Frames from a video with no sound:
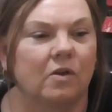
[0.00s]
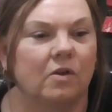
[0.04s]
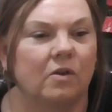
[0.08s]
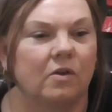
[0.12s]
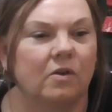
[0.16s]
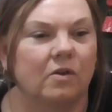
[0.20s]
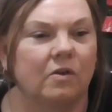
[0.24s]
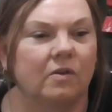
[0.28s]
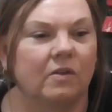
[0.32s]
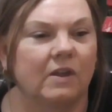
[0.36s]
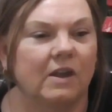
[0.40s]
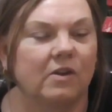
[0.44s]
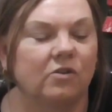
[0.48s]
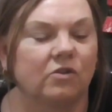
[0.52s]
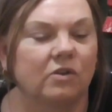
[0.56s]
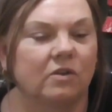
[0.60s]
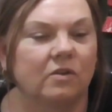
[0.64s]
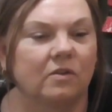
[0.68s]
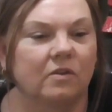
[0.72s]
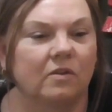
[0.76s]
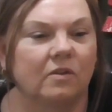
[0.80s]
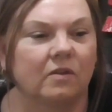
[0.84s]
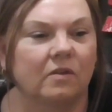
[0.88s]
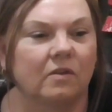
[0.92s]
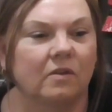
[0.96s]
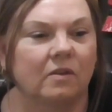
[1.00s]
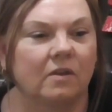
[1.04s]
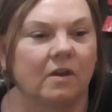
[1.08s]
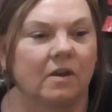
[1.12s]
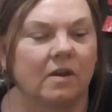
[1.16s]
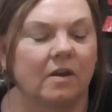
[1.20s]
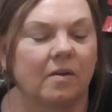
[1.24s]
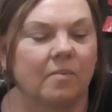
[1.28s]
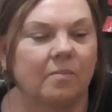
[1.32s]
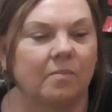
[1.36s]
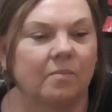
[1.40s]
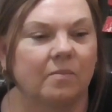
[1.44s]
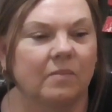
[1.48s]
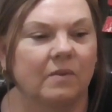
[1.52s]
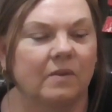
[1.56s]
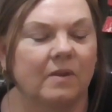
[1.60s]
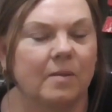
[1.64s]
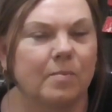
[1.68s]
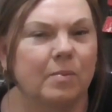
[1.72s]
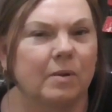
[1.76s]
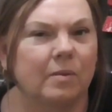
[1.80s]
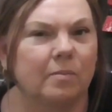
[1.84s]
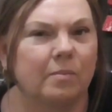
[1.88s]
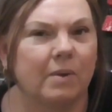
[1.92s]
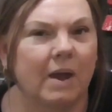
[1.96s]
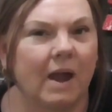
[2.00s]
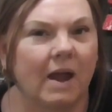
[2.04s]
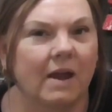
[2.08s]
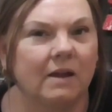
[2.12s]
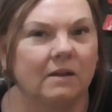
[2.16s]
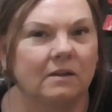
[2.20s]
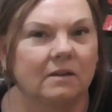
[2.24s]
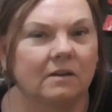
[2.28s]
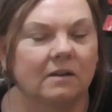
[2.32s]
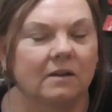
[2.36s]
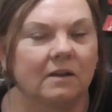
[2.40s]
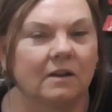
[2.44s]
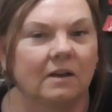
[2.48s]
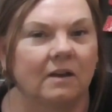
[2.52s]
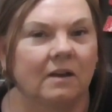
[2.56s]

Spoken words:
her sessions sip and paint,